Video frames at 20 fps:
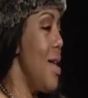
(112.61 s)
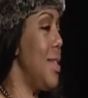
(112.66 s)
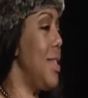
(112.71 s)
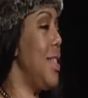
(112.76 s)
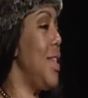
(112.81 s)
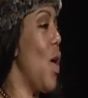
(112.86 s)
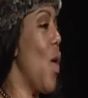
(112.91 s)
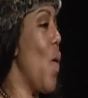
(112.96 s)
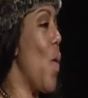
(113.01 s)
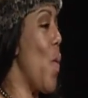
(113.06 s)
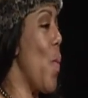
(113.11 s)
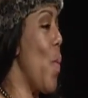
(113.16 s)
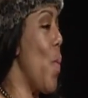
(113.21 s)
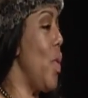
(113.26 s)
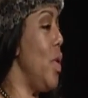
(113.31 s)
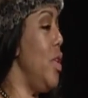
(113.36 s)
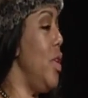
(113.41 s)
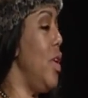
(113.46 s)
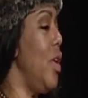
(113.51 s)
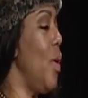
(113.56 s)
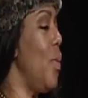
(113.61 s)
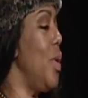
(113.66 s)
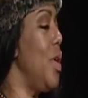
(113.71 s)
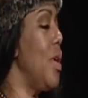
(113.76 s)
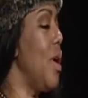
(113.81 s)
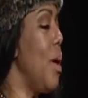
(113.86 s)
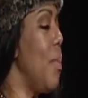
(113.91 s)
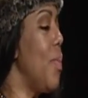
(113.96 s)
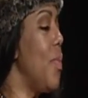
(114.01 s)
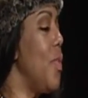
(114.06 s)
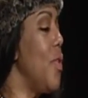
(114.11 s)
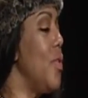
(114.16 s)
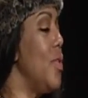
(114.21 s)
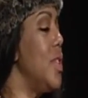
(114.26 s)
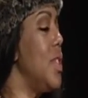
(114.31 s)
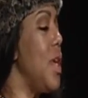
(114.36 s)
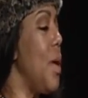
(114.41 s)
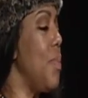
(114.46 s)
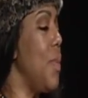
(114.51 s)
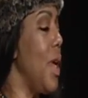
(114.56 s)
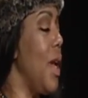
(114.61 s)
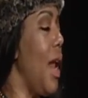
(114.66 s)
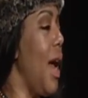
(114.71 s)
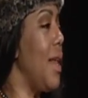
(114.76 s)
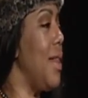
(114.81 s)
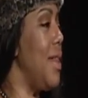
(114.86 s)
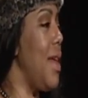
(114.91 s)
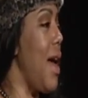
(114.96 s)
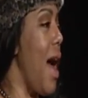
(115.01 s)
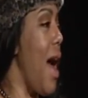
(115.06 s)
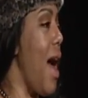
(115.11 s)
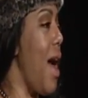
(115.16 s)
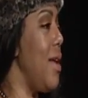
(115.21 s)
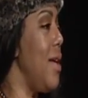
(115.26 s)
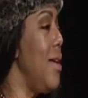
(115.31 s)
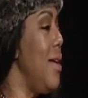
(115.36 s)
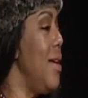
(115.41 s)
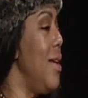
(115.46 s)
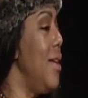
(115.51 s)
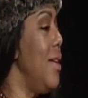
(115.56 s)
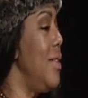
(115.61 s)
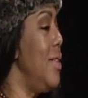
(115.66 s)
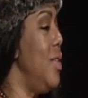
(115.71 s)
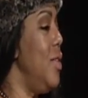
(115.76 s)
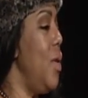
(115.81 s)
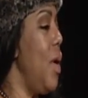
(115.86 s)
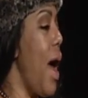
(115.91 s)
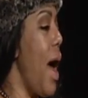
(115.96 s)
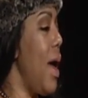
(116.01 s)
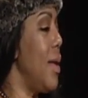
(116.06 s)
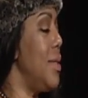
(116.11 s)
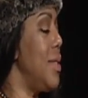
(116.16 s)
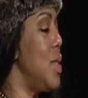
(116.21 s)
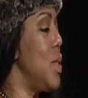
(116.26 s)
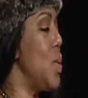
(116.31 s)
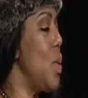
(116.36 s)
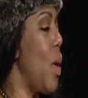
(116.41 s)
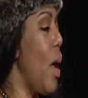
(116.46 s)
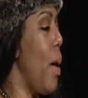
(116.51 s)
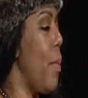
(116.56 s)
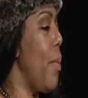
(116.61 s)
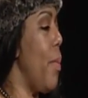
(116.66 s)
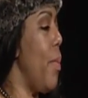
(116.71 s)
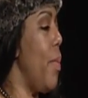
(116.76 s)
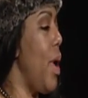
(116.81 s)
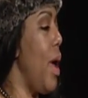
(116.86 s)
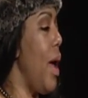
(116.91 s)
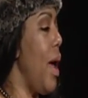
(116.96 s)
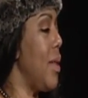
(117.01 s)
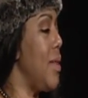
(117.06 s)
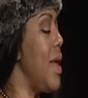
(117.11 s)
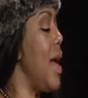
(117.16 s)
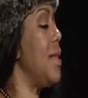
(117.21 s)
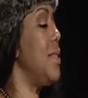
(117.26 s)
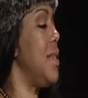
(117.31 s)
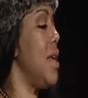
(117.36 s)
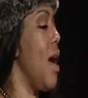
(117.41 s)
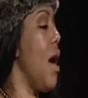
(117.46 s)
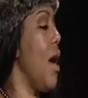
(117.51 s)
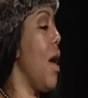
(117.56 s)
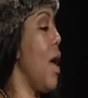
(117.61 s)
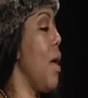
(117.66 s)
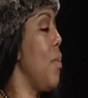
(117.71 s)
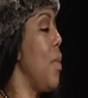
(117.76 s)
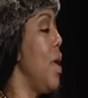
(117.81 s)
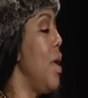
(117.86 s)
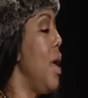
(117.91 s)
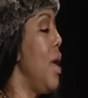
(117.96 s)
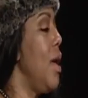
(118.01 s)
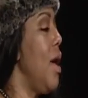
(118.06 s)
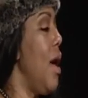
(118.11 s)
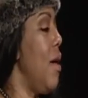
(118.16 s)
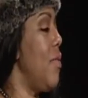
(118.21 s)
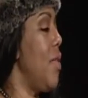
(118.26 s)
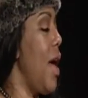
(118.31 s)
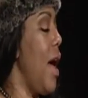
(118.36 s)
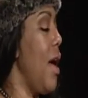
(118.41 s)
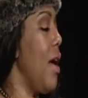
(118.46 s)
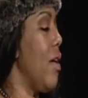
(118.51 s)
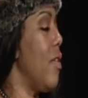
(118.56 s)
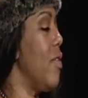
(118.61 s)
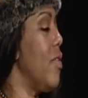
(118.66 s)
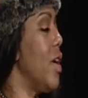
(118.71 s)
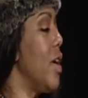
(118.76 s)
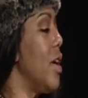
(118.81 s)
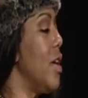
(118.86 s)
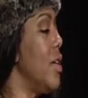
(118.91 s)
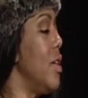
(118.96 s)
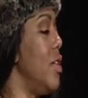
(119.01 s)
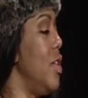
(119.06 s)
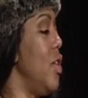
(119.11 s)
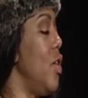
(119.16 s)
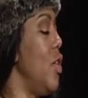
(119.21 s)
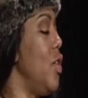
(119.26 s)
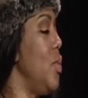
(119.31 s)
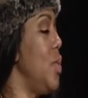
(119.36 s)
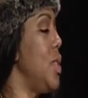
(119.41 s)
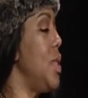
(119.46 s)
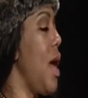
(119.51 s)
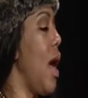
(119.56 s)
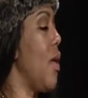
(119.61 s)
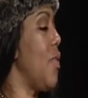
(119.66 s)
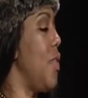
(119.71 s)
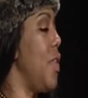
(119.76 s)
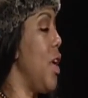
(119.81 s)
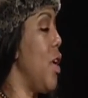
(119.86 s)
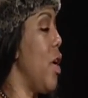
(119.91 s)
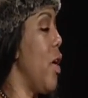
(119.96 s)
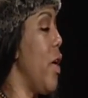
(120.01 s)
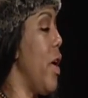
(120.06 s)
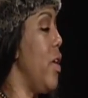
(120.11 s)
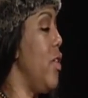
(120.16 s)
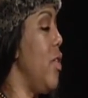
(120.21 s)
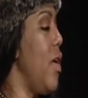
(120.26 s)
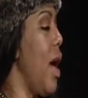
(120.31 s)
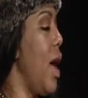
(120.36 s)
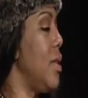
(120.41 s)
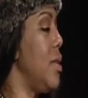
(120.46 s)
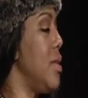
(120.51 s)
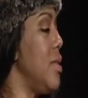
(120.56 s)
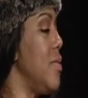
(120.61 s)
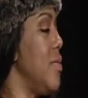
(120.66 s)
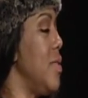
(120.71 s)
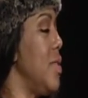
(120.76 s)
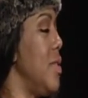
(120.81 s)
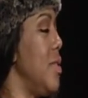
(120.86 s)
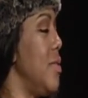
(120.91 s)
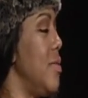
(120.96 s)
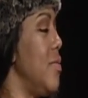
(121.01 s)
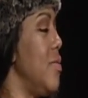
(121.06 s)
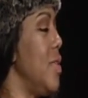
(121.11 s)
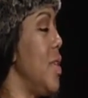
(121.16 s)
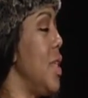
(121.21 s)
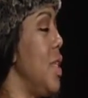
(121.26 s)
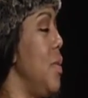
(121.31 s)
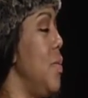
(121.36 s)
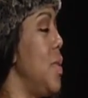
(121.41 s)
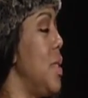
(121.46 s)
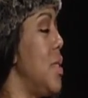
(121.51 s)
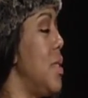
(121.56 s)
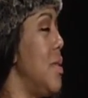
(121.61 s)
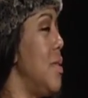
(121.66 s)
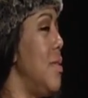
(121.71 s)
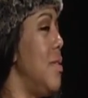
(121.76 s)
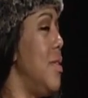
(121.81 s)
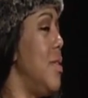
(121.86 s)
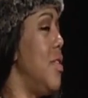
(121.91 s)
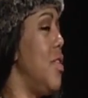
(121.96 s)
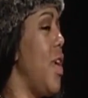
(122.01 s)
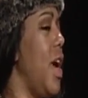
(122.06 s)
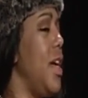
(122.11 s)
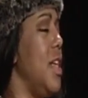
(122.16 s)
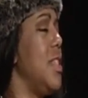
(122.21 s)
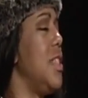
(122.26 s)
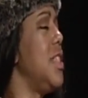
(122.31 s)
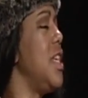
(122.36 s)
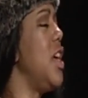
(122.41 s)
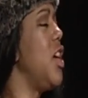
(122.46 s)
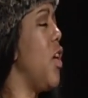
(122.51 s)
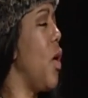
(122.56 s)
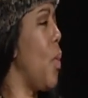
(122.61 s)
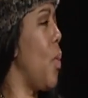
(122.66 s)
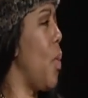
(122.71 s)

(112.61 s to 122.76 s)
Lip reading: So, you know, when you come through something like that, you had to, at that time of that era, you know, you was out there and you had to really was trying to seek your